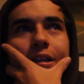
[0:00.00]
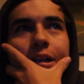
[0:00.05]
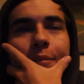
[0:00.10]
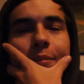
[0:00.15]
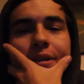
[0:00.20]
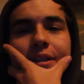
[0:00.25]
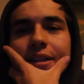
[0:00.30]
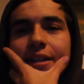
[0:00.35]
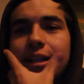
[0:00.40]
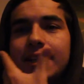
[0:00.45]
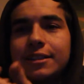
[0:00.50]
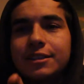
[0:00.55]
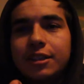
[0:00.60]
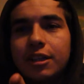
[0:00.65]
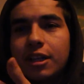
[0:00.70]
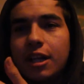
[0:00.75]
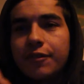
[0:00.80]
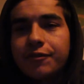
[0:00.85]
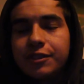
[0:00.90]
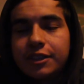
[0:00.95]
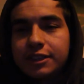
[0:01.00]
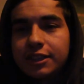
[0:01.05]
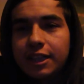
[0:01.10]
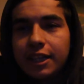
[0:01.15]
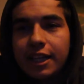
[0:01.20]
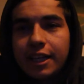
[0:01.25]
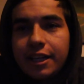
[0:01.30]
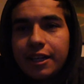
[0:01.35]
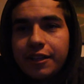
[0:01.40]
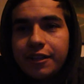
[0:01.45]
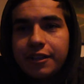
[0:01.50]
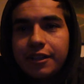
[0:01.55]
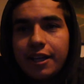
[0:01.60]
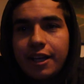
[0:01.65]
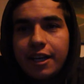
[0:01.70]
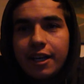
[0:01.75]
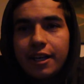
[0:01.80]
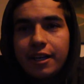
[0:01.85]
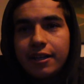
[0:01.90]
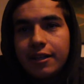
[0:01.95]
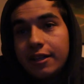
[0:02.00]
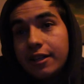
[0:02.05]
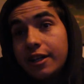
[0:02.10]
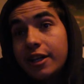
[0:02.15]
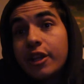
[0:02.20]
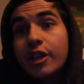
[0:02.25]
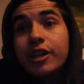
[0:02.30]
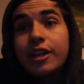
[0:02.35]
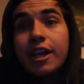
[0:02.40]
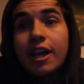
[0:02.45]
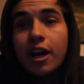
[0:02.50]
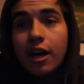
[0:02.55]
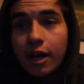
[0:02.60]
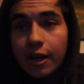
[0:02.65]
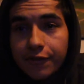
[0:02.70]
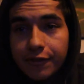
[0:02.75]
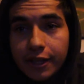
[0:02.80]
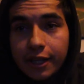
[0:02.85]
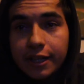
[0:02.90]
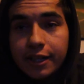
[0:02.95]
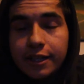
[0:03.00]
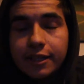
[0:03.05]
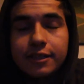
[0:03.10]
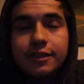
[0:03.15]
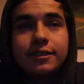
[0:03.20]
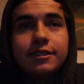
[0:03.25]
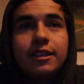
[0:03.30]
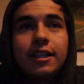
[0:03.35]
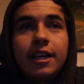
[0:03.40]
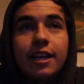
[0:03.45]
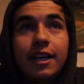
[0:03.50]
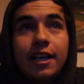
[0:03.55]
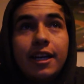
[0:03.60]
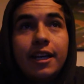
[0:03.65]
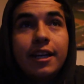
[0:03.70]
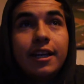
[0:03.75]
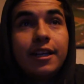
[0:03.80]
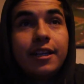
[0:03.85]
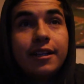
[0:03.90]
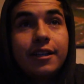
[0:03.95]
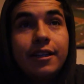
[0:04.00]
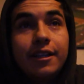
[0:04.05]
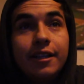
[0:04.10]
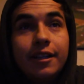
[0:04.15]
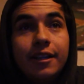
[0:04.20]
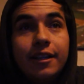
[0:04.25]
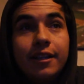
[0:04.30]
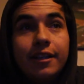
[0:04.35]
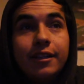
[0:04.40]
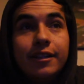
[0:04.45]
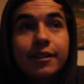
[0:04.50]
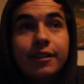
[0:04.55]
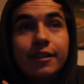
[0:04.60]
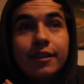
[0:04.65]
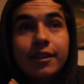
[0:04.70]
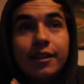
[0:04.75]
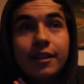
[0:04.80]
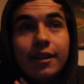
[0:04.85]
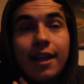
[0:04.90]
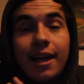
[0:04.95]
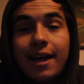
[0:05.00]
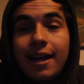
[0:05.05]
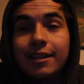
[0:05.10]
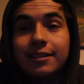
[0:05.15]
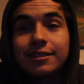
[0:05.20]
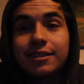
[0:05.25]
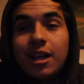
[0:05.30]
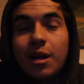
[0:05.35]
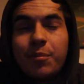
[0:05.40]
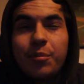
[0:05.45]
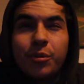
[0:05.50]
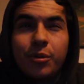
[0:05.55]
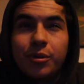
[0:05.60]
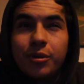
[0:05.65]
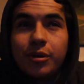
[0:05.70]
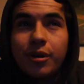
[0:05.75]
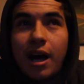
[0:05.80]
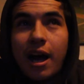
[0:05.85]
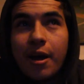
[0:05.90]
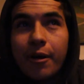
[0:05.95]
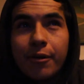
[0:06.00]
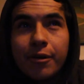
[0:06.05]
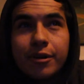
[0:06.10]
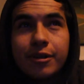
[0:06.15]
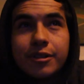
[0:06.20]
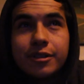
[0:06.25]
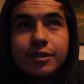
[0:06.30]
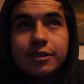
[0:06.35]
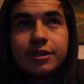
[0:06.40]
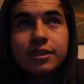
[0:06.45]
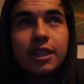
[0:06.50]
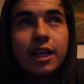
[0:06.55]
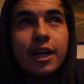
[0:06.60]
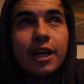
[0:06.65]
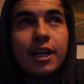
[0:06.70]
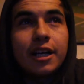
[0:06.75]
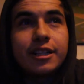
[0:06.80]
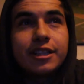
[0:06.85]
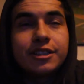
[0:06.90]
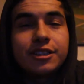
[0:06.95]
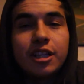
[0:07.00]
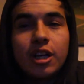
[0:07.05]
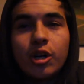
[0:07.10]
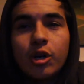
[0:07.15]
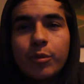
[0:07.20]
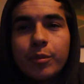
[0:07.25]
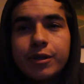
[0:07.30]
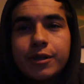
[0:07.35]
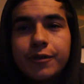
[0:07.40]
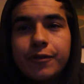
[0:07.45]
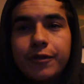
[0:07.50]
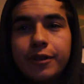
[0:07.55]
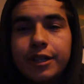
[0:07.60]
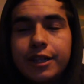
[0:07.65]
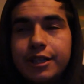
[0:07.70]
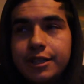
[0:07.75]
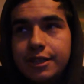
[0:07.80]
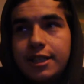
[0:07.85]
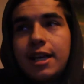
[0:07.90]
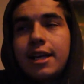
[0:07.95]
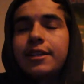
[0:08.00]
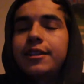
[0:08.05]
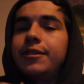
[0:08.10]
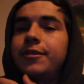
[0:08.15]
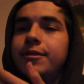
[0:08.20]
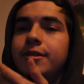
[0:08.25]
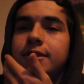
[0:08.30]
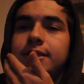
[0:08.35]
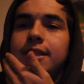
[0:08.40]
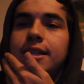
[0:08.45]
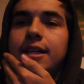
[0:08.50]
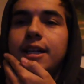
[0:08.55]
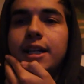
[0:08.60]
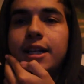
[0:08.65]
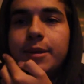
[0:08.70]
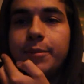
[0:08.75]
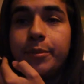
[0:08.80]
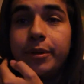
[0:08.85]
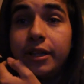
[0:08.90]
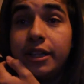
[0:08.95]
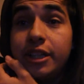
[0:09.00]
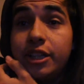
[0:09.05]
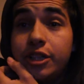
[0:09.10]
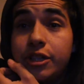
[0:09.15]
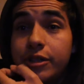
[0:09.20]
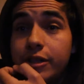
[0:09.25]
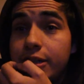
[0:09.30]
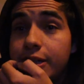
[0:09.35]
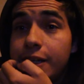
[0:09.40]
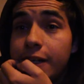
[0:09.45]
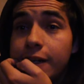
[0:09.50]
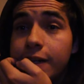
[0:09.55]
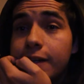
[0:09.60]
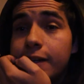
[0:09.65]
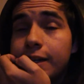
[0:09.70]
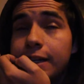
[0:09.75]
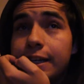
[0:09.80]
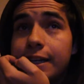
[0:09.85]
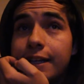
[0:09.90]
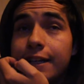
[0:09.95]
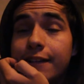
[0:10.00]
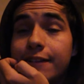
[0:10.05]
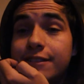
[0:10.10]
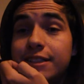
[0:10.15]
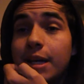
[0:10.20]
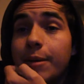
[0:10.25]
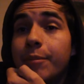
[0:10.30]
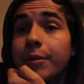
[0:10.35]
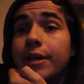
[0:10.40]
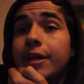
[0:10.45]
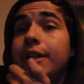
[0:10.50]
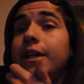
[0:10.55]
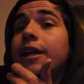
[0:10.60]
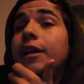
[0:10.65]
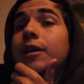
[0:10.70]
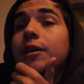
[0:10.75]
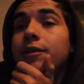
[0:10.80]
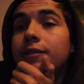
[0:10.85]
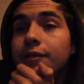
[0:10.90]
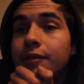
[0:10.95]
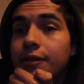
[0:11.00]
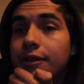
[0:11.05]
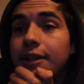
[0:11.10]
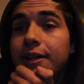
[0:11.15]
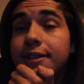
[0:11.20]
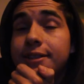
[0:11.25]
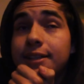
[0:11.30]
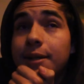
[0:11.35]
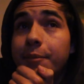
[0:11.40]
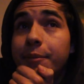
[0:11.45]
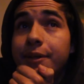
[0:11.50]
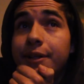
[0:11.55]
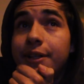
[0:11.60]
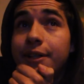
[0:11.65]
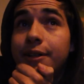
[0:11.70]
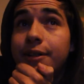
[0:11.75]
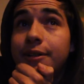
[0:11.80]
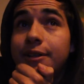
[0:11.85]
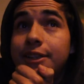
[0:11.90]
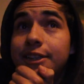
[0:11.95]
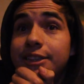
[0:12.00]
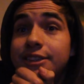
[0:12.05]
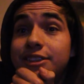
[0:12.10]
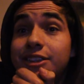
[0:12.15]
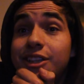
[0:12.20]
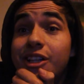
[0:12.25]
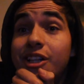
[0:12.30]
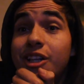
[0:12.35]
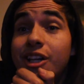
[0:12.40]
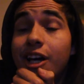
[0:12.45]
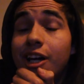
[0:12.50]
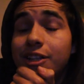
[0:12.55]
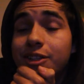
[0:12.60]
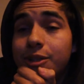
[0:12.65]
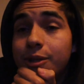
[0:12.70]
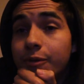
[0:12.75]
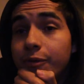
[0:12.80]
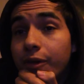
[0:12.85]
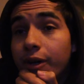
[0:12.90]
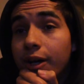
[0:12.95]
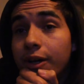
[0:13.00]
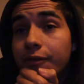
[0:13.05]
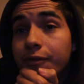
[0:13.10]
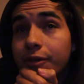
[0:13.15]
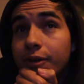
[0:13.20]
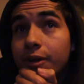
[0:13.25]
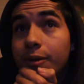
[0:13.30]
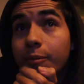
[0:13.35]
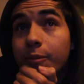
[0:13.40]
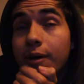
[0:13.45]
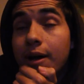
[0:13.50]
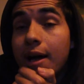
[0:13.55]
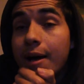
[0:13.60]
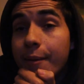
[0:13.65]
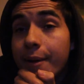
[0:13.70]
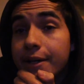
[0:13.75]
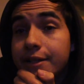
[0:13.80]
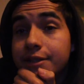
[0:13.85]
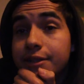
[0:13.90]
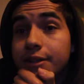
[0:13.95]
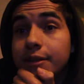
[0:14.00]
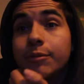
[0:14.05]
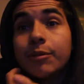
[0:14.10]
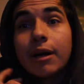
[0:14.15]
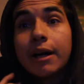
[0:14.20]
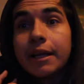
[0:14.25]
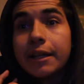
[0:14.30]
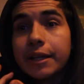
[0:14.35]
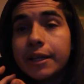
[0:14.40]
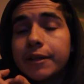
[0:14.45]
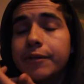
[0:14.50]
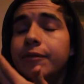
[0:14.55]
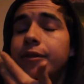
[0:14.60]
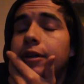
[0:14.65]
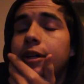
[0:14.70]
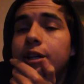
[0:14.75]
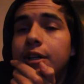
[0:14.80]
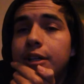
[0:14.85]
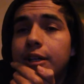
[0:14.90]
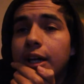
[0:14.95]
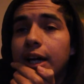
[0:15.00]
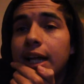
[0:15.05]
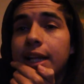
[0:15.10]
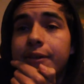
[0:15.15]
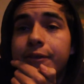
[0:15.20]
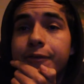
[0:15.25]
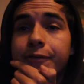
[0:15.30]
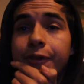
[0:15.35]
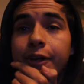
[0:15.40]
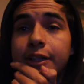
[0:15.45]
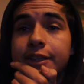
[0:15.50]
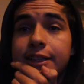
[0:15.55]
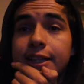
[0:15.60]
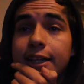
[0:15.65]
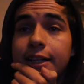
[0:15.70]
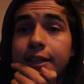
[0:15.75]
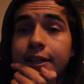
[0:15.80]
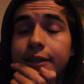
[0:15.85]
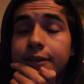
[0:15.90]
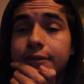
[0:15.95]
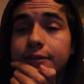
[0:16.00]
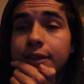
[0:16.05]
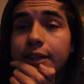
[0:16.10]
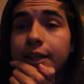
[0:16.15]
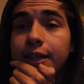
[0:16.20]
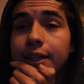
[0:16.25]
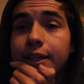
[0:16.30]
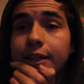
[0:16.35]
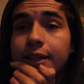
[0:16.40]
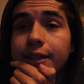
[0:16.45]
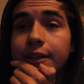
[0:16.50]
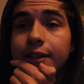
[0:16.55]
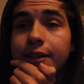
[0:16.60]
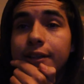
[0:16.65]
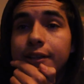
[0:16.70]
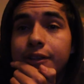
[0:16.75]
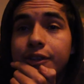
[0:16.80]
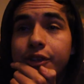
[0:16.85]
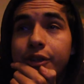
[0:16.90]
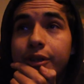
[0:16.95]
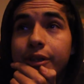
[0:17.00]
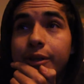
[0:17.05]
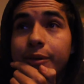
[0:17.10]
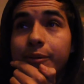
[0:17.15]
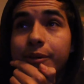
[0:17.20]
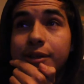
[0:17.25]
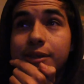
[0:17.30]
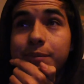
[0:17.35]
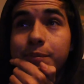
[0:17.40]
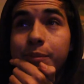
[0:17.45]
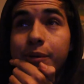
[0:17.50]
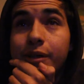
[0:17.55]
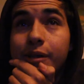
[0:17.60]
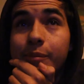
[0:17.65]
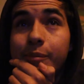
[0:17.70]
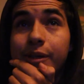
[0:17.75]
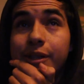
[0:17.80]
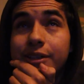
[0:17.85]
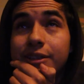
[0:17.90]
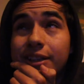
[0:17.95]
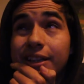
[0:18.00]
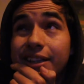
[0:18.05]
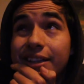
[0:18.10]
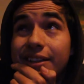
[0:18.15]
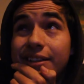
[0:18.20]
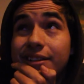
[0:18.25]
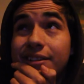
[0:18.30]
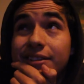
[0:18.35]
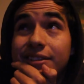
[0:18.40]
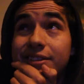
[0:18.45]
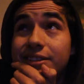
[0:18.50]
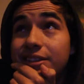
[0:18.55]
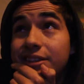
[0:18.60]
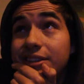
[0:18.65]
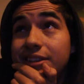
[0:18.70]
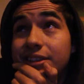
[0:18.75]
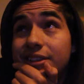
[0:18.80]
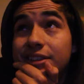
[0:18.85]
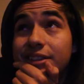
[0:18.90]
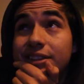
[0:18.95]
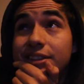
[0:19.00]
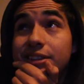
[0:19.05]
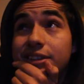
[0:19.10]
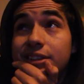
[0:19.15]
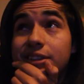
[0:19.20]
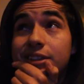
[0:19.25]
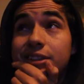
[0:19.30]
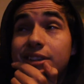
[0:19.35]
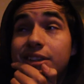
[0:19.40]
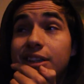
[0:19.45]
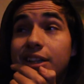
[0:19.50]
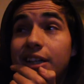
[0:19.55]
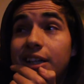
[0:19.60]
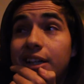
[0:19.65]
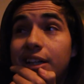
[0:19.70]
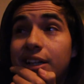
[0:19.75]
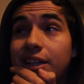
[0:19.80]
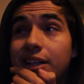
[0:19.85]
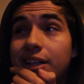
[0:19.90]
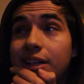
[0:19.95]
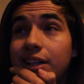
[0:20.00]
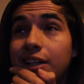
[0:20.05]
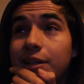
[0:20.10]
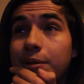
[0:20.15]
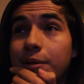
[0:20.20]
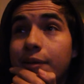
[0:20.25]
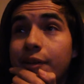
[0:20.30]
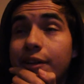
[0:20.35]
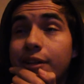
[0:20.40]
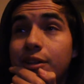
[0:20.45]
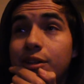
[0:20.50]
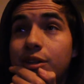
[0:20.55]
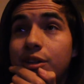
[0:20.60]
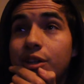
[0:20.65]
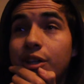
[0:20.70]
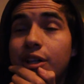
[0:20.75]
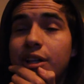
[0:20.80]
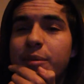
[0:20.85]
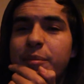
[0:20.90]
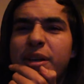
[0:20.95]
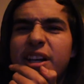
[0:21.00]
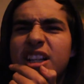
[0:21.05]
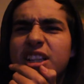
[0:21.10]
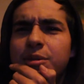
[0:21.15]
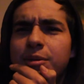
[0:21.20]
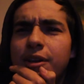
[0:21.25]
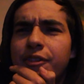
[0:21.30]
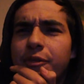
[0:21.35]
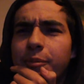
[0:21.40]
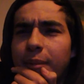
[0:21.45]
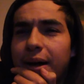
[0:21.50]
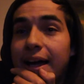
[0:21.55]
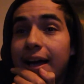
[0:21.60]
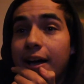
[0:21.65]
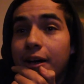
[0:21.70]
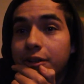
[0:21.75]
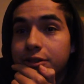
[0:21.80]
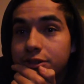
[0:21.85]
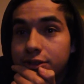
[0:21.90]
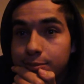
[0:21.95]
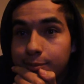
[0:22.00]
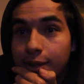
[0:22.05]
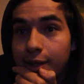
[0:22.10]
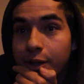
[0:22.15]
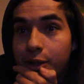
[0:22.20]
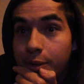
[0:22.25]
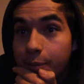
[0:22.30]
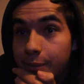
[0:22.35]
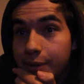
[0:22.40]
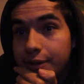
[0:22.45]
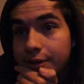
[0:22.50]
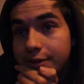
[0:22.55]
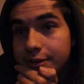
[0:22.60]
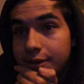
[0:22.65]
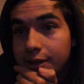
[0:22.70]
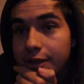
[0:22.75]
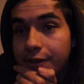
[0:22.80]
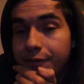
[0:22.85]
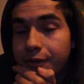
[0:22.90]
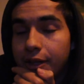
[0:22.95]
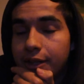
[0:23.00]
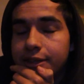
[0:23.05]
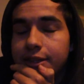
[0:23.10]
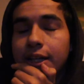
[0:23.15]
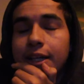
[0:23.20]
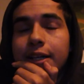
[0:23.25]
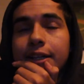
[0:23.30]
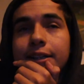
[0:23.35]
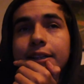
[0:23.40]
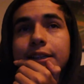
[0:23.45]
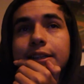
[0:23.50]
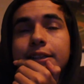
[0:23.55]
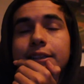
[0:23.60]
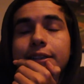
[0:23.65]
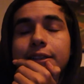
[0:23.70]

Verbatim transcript: I mean, today started off just like any other day, any other day off that is, and last couple hours I just saw a whole bunch of footage that there was a police shooting in San Bernardino. And San Bernardino is not too far from where I'm actually where I live, I live in Fontana, and shooting was pretty much like uh, probably 30 minutes away from my house, my home in, in Fontana.